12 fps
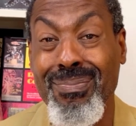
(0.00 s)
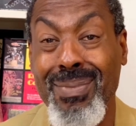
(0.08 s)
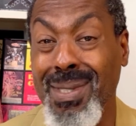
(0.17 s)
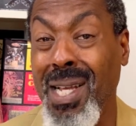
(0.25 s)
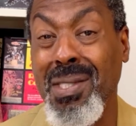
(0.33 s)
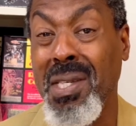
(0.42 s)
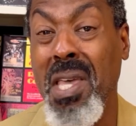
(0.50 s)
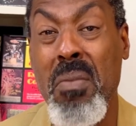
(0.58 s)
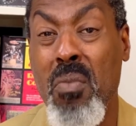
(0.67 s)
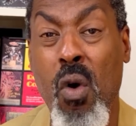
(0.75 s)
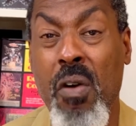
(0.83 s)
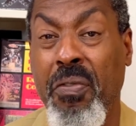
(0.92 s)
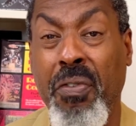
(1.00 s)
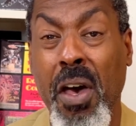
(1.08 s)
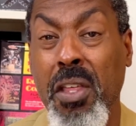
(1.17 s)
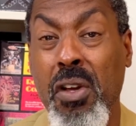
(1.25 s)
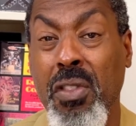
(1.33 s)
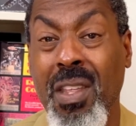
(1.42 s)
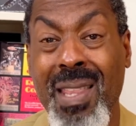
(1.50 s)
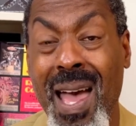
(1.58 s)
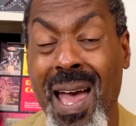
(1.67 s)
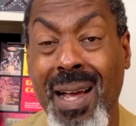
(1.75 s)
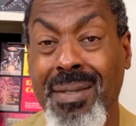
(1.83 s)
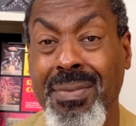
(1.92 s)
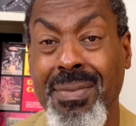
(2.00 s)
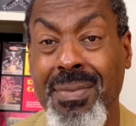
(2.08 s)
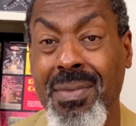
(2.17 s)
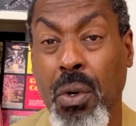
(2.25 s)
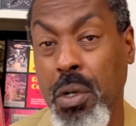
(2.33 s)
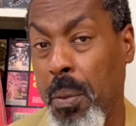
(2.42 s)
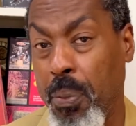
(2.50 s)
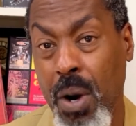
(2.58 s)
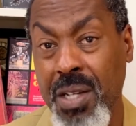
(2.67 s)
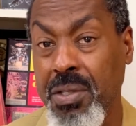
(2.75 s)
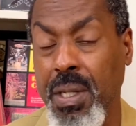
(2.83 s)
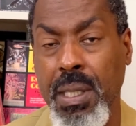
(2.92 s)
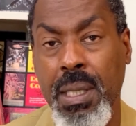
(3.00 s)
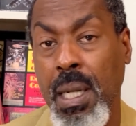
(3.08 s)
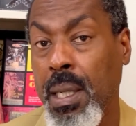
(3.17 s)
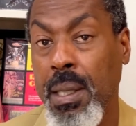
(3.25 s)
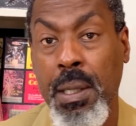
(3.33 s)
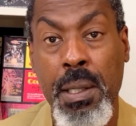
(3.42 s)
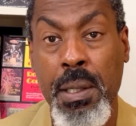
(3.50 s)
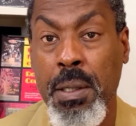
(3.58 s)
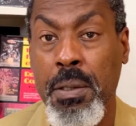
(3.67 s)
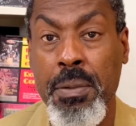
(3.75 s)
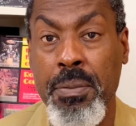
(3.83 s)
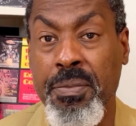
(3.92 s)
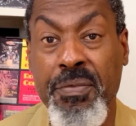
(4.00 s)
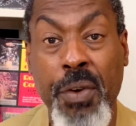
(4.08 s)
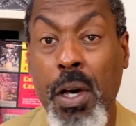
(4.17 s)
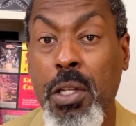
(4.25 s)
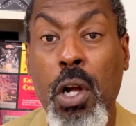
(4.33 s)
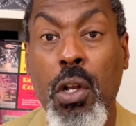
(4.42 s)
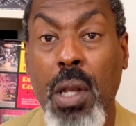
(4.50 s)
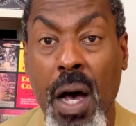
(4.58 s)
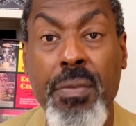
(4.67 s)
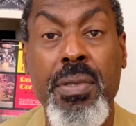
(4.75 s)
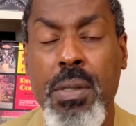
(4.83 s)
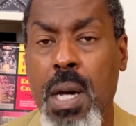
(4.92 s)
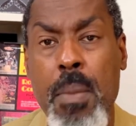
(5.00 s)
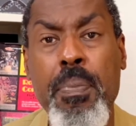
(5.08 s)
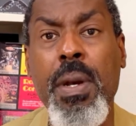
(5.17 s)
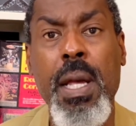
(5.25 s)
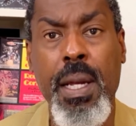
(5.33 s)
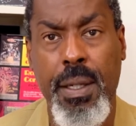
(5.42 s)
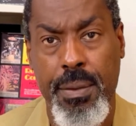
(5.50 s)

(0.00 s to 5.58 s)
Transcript: It doesn't get more failure than that or depressing. Failure loves company